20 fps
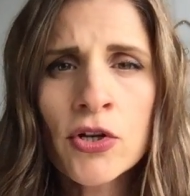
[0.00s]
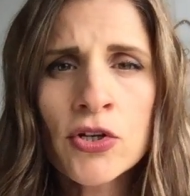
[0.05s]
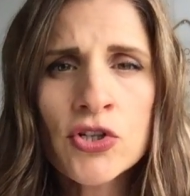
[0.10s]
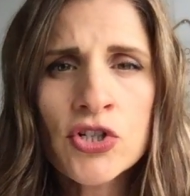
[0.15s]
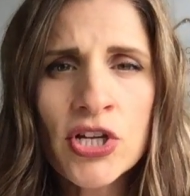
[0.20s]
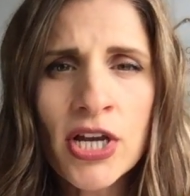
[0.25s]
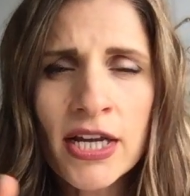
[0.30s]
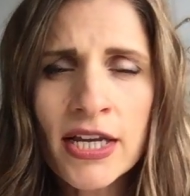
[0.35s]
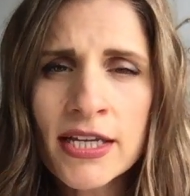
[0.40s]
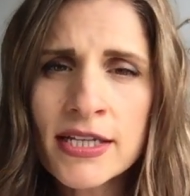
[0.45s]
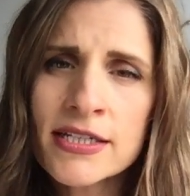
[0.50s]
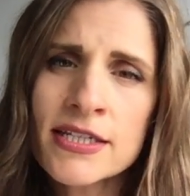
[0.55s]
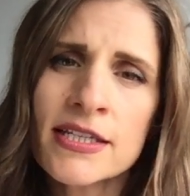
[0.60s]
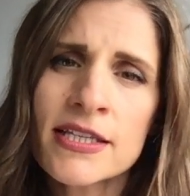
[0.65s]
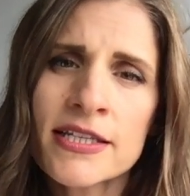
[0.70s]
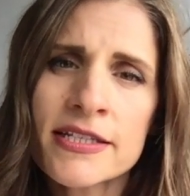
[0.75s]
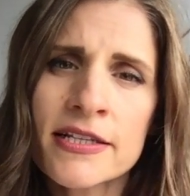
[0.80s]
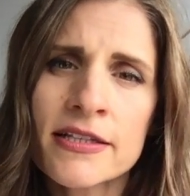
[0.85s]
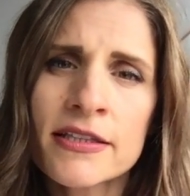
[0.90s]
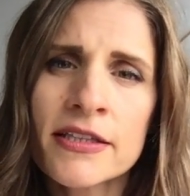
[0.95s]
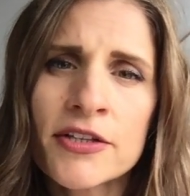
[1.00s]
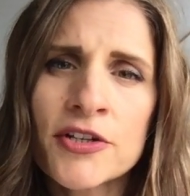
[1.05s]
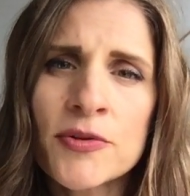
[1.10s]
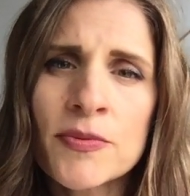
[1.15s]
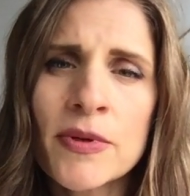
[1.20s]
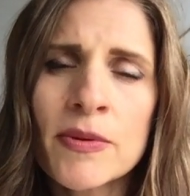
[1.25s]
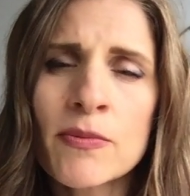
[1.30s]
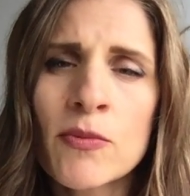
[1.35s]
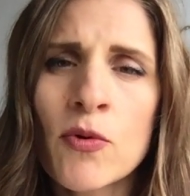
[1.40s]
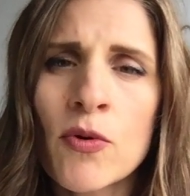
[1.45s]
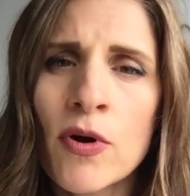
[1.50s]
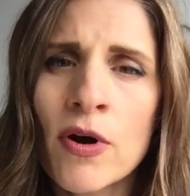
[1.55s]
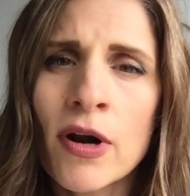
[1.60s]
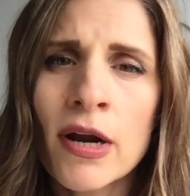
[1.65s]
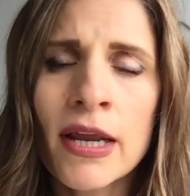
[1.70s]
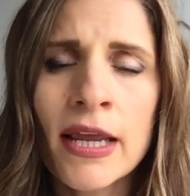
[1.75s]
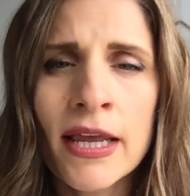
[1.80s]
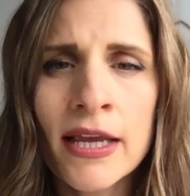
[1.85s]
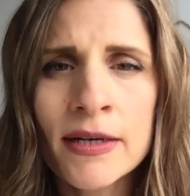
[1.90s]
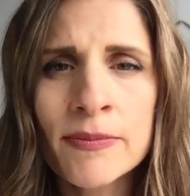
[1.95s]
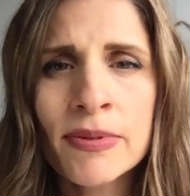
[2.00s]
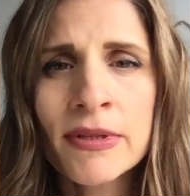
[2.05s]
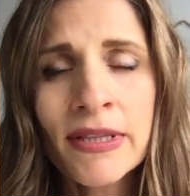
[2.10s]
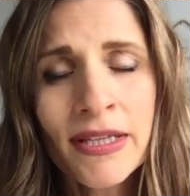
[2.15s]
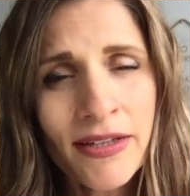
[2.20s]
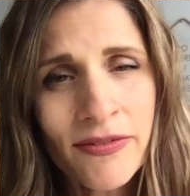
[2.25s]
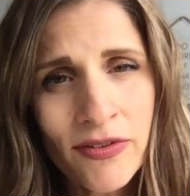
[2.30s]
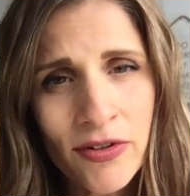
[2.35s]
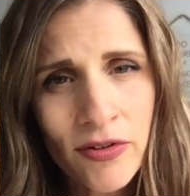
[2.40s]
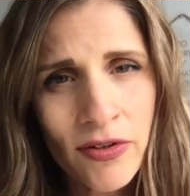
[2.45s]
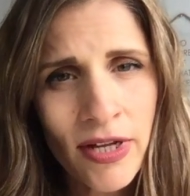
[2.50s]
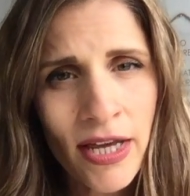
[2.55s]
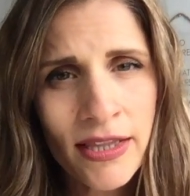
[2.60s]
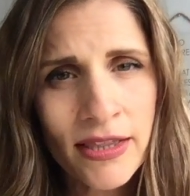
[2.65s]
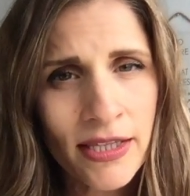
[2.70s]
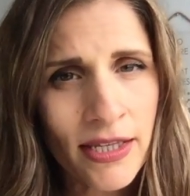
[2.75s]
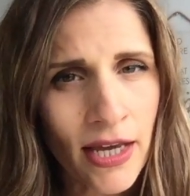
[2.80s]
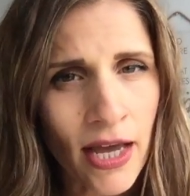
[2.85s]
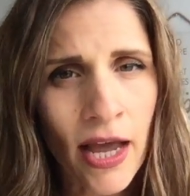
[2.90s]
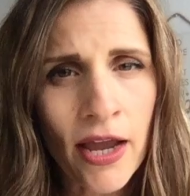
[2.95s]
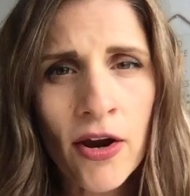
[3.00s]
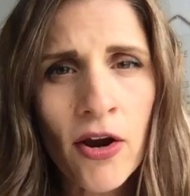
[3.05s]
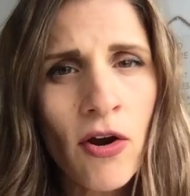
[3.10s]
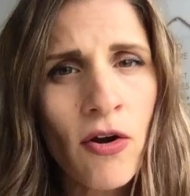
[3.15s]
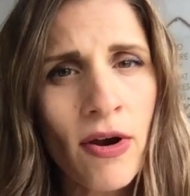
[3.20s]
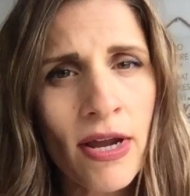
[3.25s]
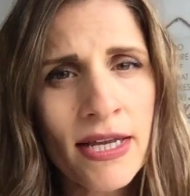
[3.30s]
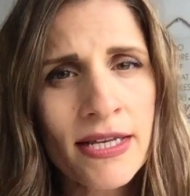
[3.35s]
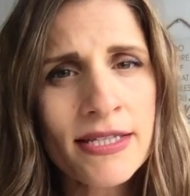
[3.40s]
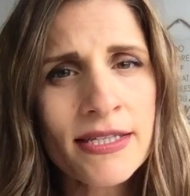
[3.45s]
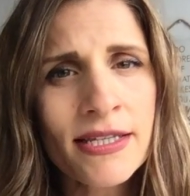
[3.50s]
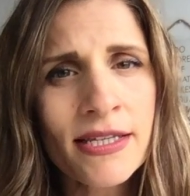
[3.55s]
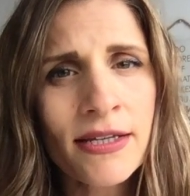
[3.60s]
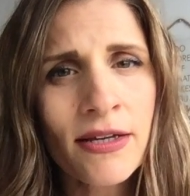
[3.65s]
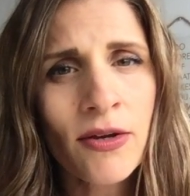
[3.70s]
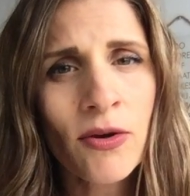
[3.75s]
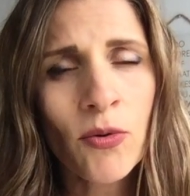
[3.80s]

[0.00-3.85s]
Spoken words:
Check into these a little bit more, and believe it or not, the IRS